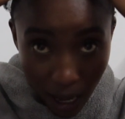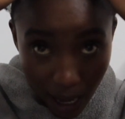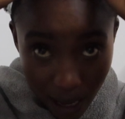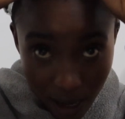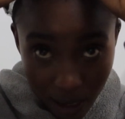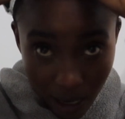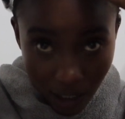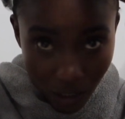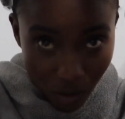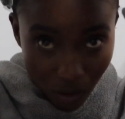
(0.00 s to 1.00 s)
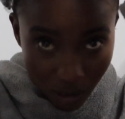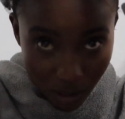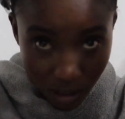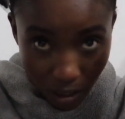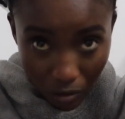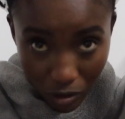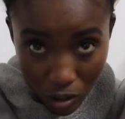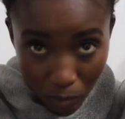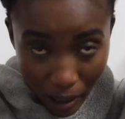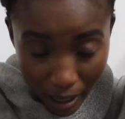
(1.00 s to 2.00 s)
and I just got
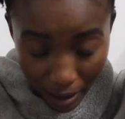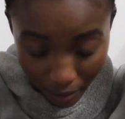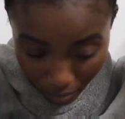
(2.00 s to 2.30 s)
discouraged by